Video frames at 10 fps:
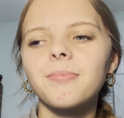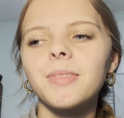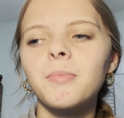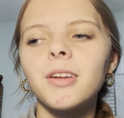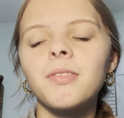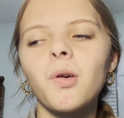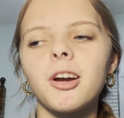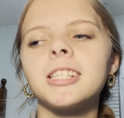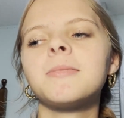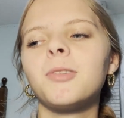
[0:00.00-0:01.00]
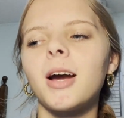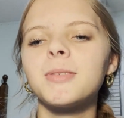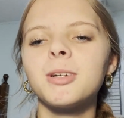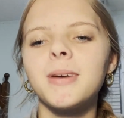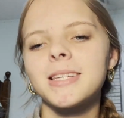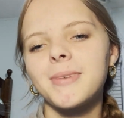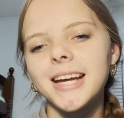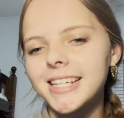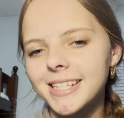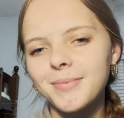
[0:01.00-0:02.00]
But of course, perhaps your best
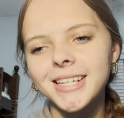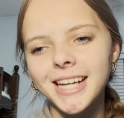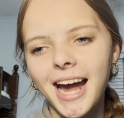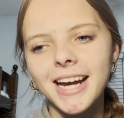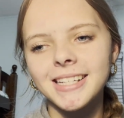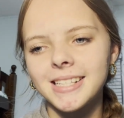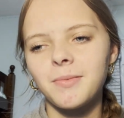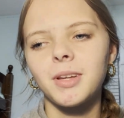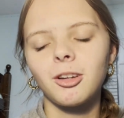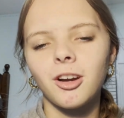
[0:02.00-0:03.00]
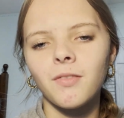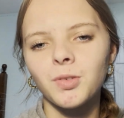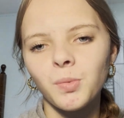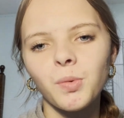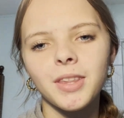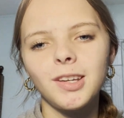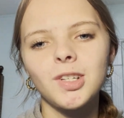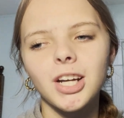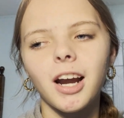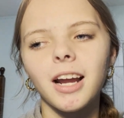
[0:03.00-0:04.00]
bet is simply to ask them what they're comfortable with you
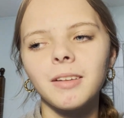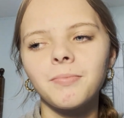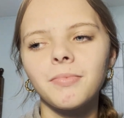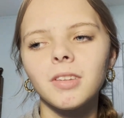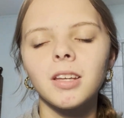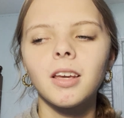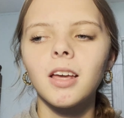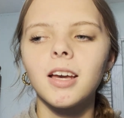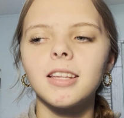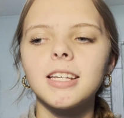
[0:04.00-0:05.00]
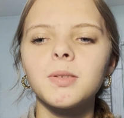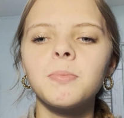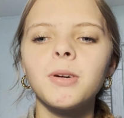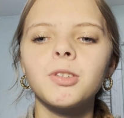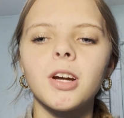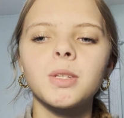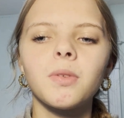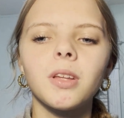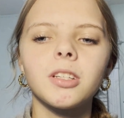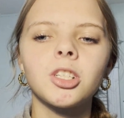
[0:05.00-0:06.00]
sharing. This would build trust,
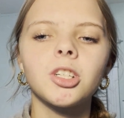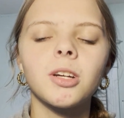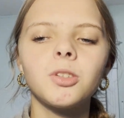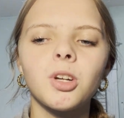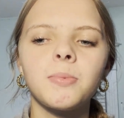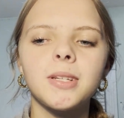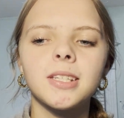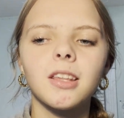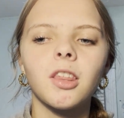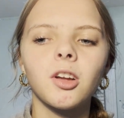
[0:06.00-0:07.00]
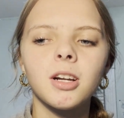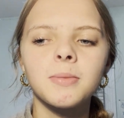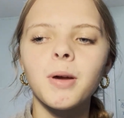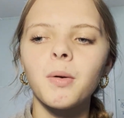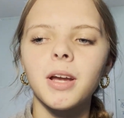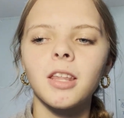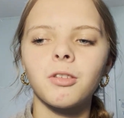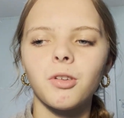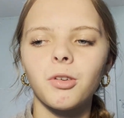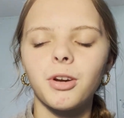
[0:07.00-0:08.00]
which contributes to the third spoke in the
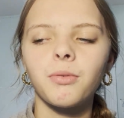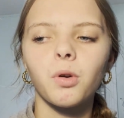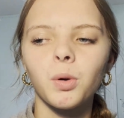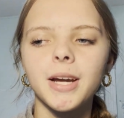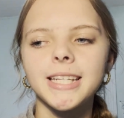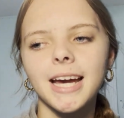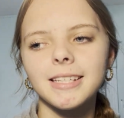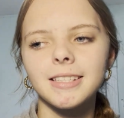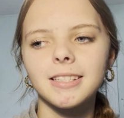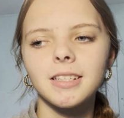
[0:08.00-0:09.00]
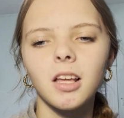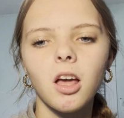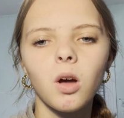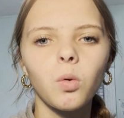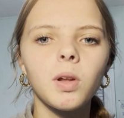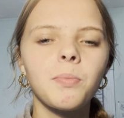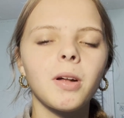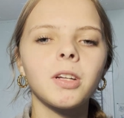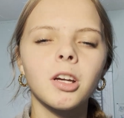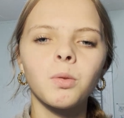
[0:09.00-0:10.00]
rotary four-way test. Will it
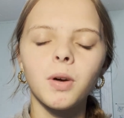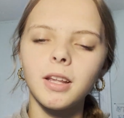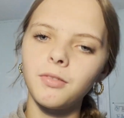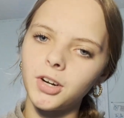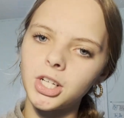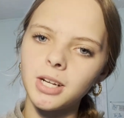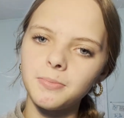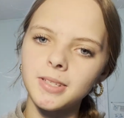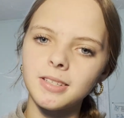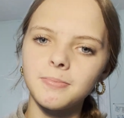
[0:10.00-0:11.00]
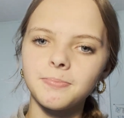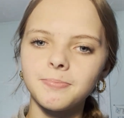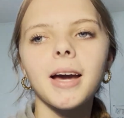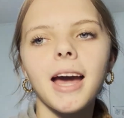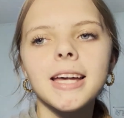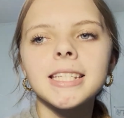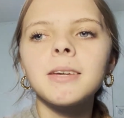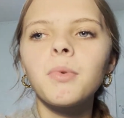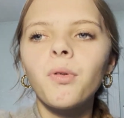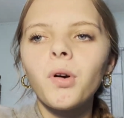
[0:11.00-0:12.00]
build goodwill and friendships? By
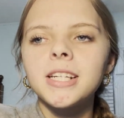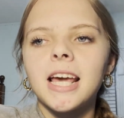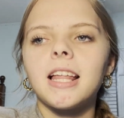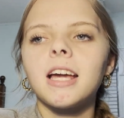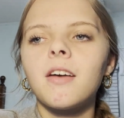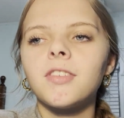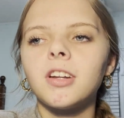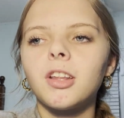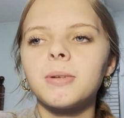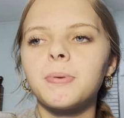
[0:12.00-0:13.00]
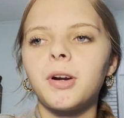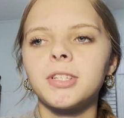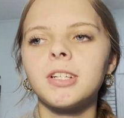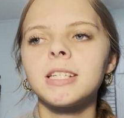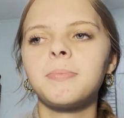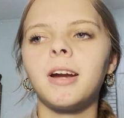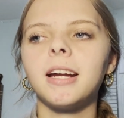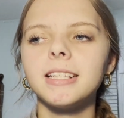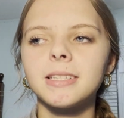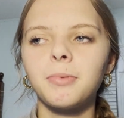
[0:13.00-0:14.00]
asking before telling of another's personal
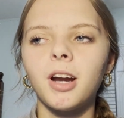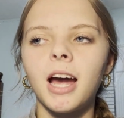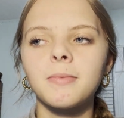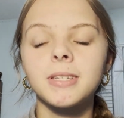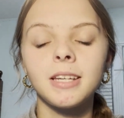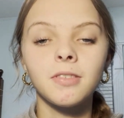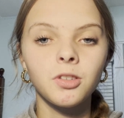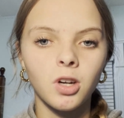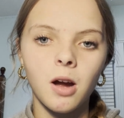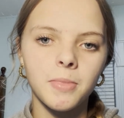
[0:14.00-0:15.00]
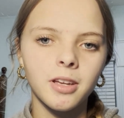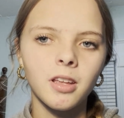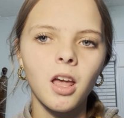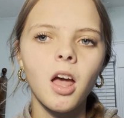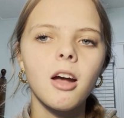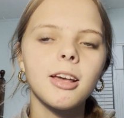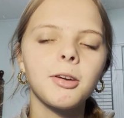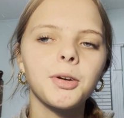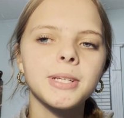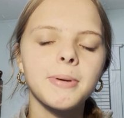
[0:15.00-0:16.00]
experience, perhaps even trauma, you
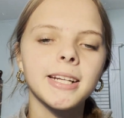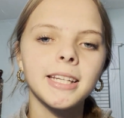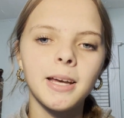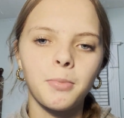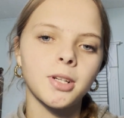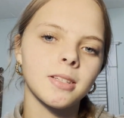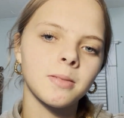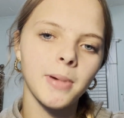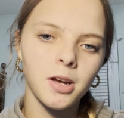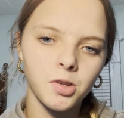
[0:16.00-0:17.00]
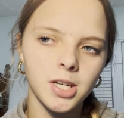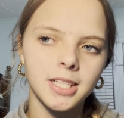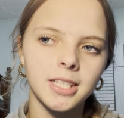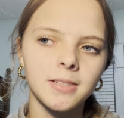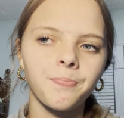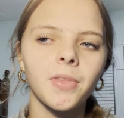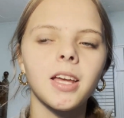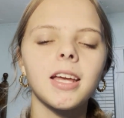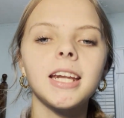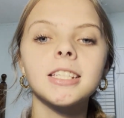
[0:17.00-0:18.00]
are respecting that person's boundaries.
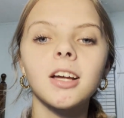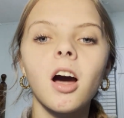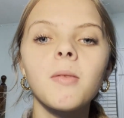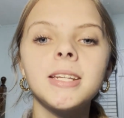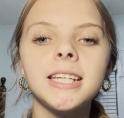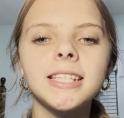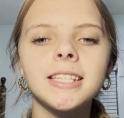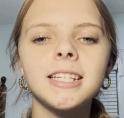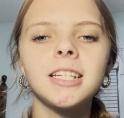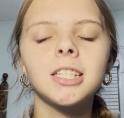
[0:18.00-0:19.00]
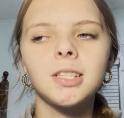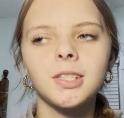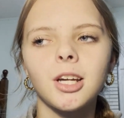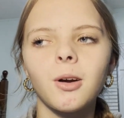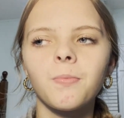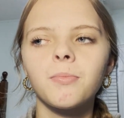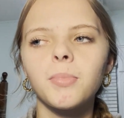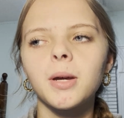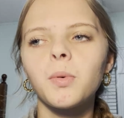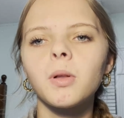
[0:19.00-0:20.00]
It is a common decency to do so,
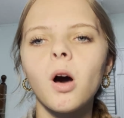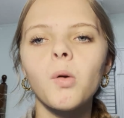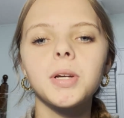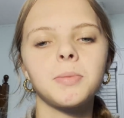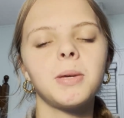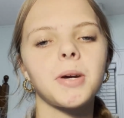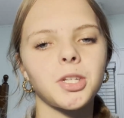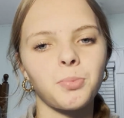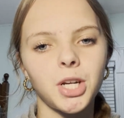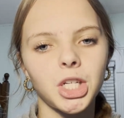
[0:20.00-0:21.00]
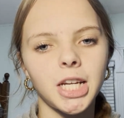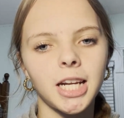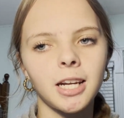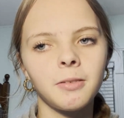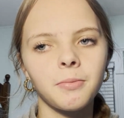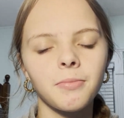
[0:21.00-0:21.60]
but it will always be much appreciated.